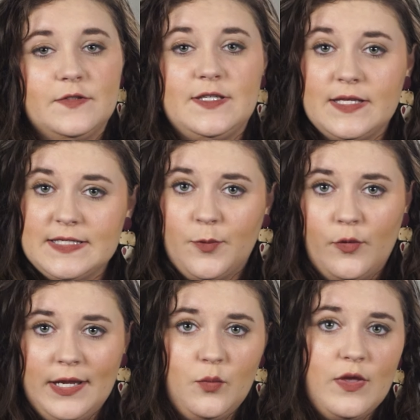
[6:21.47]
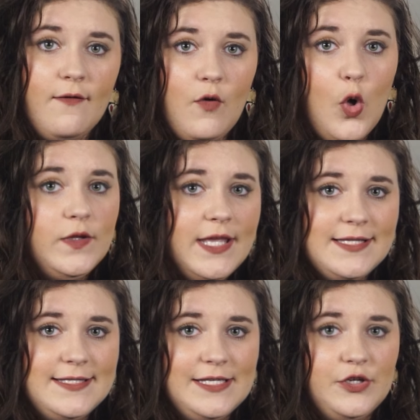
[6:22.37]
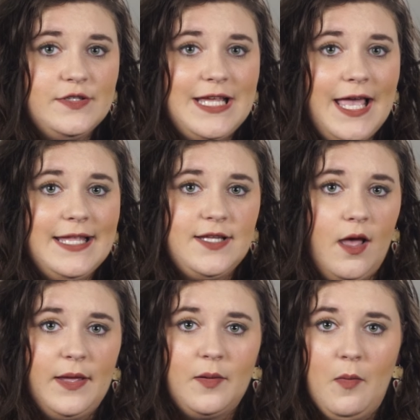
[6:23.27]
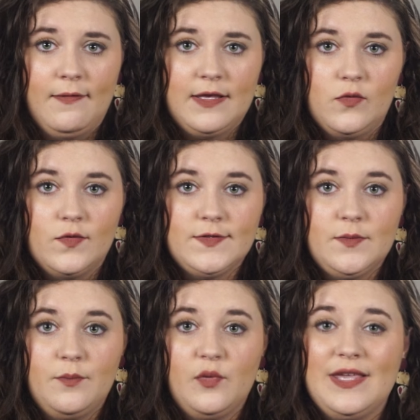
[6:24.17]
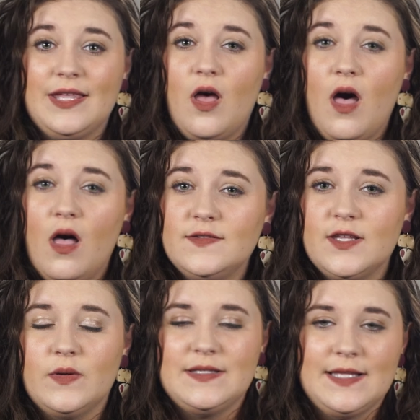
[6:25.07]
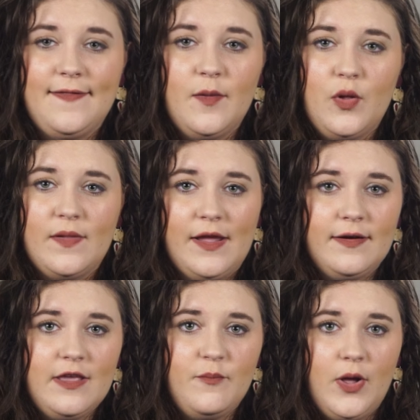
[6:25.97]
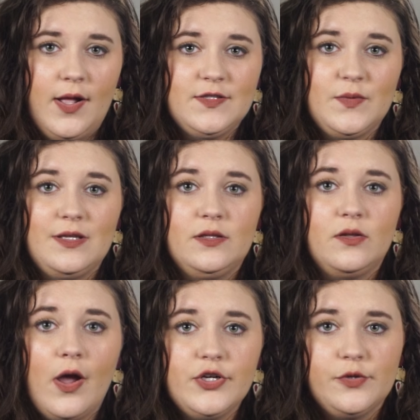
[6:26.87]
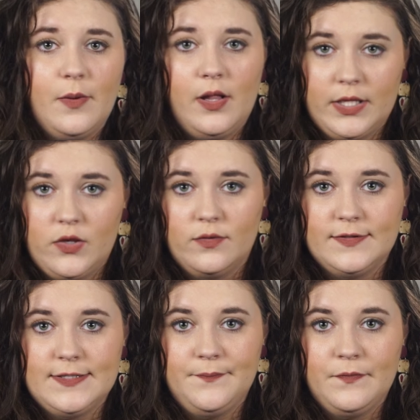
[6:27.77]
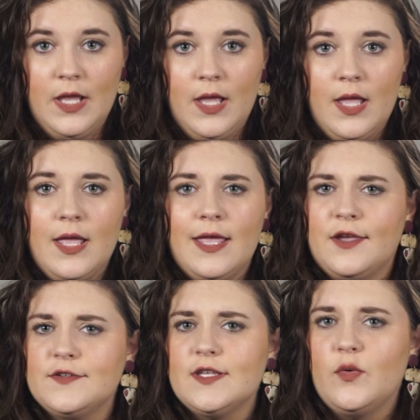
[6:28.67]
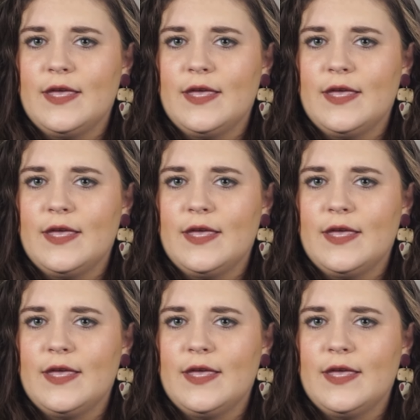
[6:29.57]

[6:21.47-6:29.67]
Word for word: To this point, we have only considered diatomic molecules, but we can also assign the polarity of bonds within larger molecules. Here's a